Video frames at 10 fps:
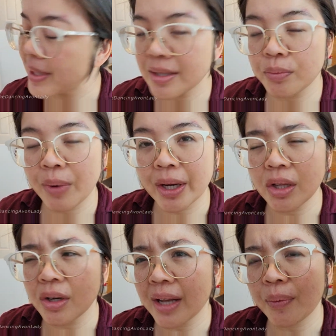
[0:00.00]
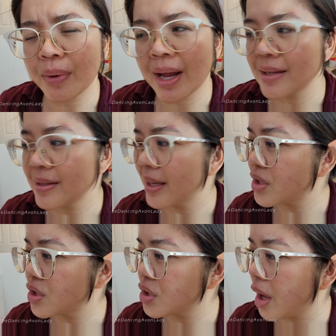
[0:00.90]
because the regular light one has a
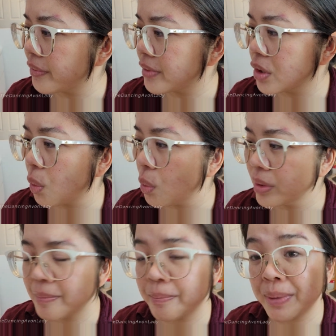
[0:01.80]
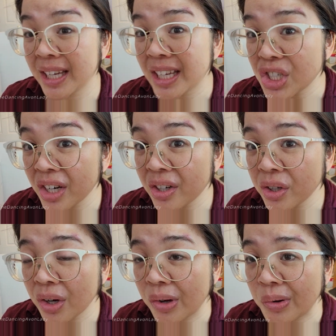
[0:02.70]
soft golden peach
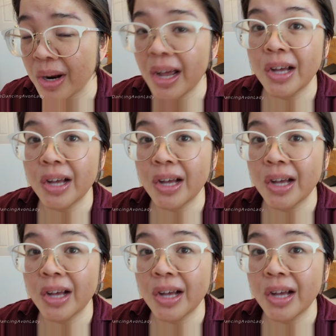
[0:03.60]
undertone.